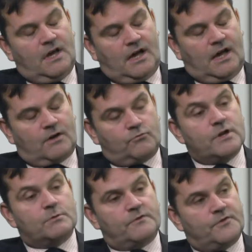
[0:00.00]
uh,
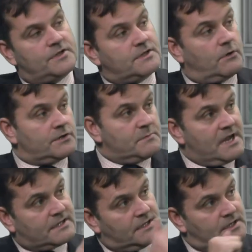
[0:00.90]
really reversing quite
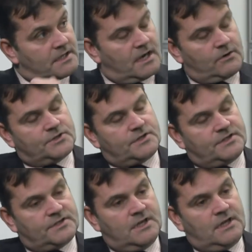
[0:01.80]
dramatically and encouraging
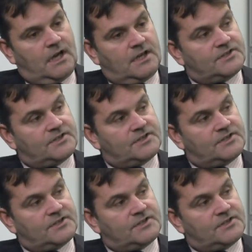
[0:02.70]
this uh,